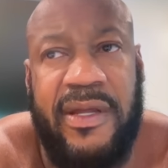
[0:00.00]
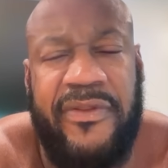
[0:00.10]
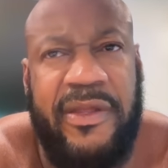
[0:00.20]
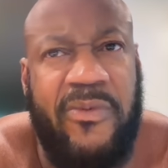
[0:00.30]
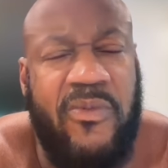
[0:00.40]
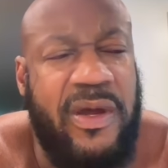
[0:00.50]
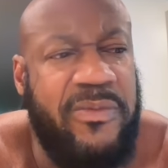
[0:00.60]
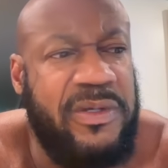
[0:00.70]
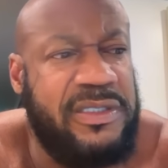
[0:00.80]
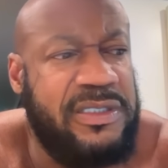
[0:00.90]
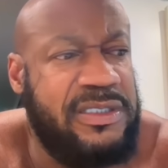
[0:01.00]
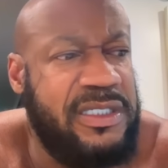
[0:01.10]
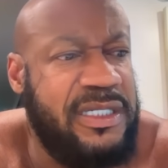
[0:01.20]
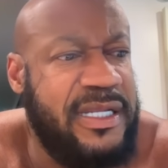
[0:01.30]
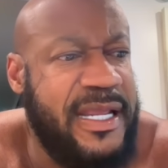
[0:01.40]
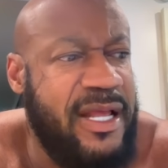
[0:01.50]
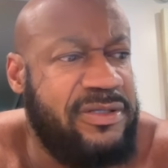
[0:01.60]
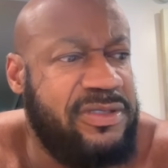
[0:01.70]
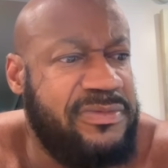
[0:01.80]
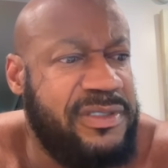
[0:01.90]
I think one was a city
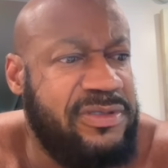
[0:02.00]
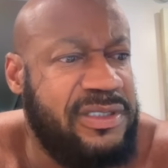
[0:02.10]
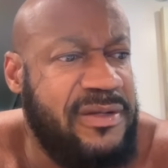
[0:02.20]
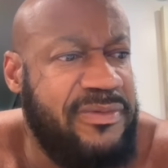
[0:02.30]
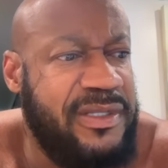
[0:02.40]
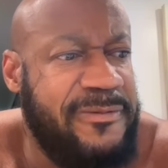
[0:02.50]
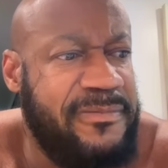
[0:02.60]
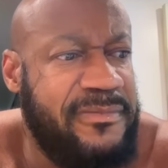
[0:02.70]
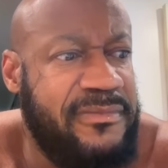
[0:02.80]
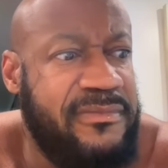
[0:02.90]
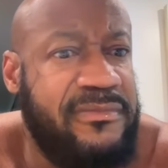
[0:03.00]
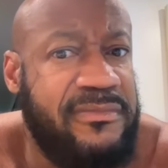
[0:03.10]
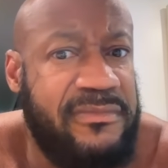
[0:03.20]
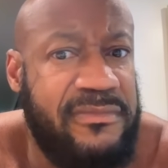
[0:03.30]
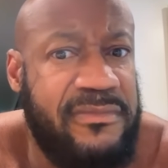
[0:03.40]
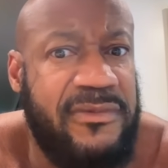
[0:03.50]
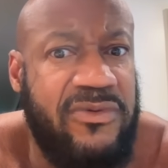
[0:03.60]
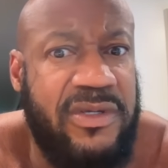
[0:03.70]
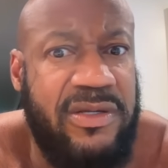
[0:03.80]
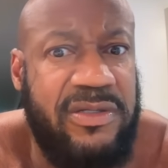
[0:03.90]
councilman or something
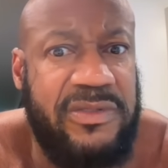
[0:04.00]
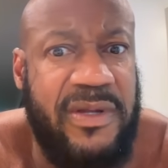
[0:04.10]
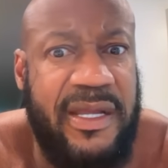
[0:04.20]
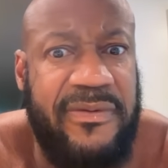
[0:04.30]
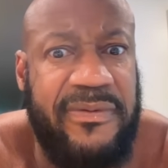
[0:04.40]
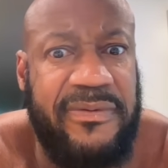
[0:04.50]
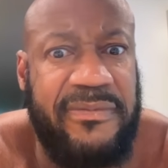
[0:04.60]
who killed his wife.